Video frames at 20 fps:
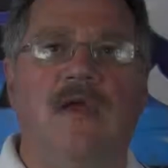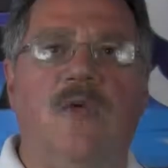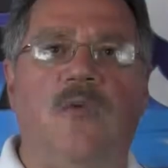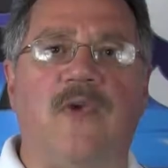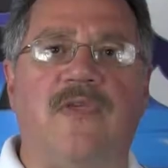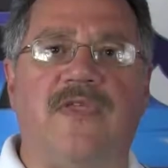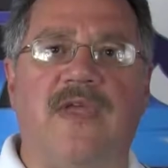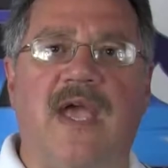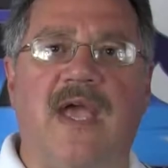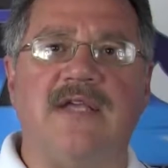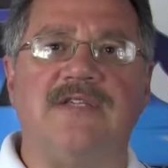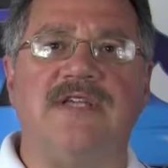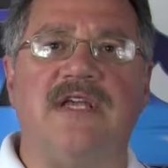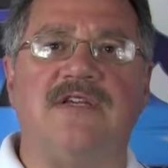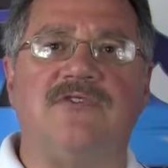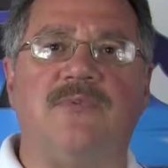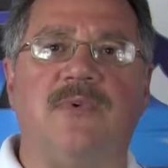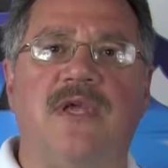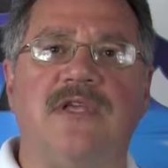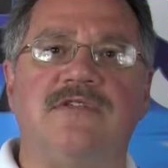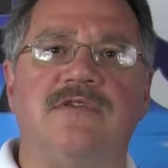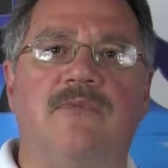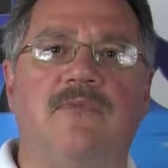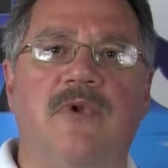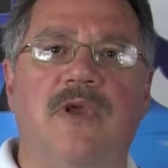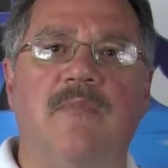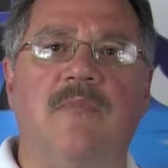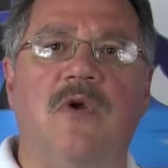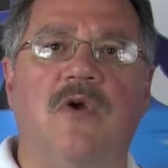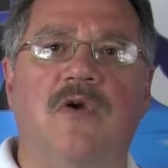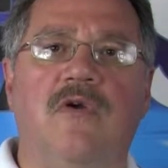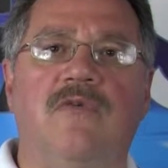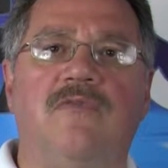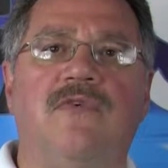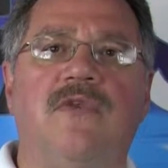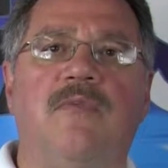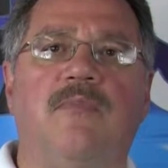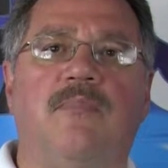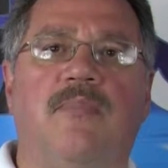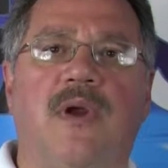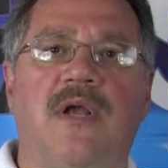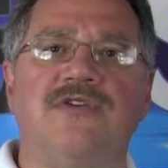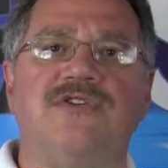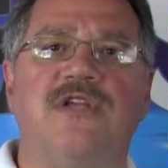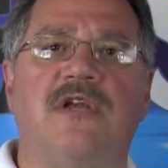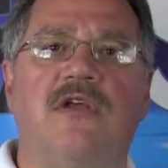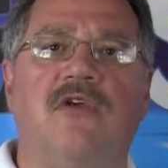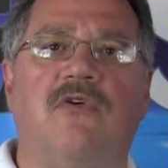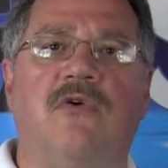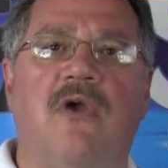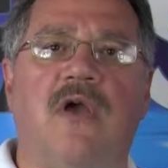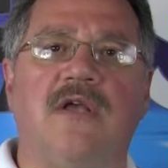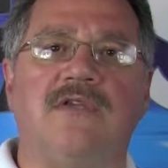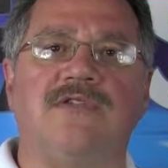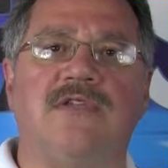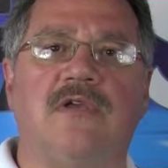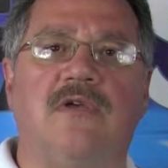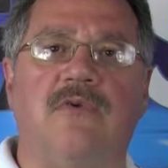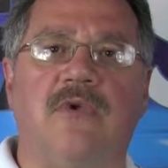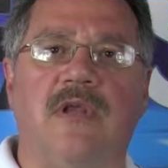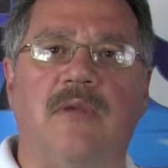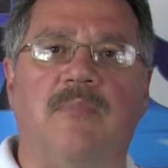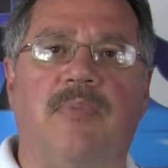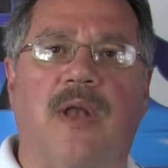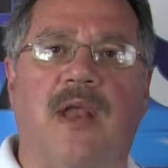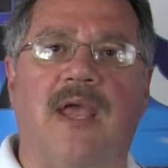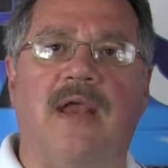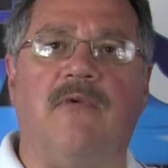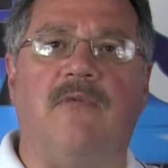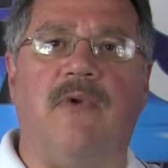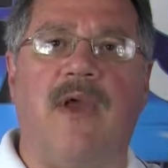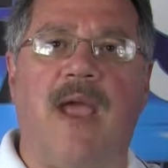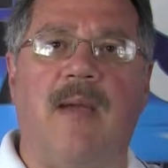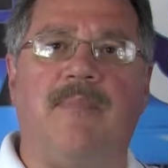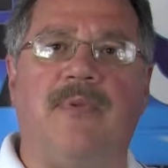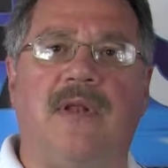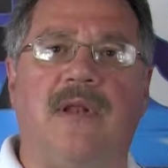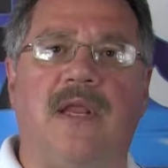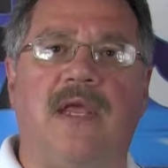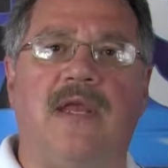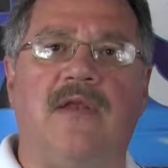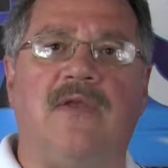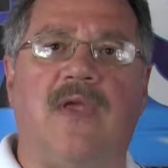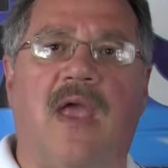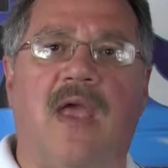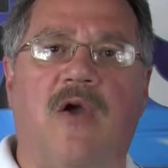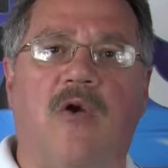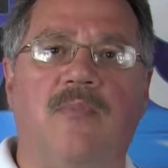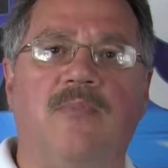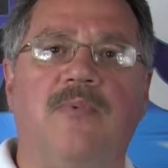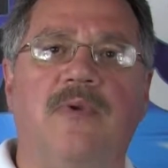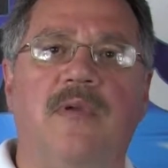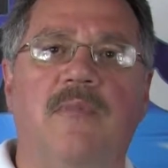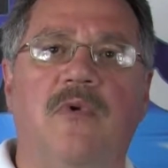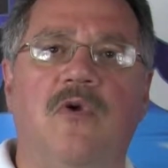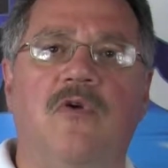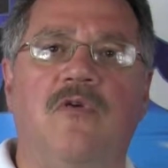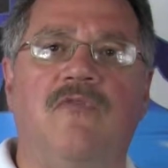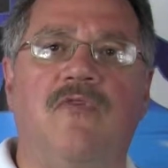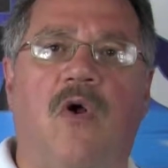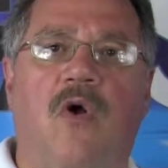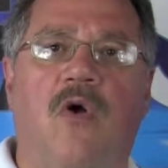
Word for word: With the excess resin removed, brush it across the grid plate rapidly to help remove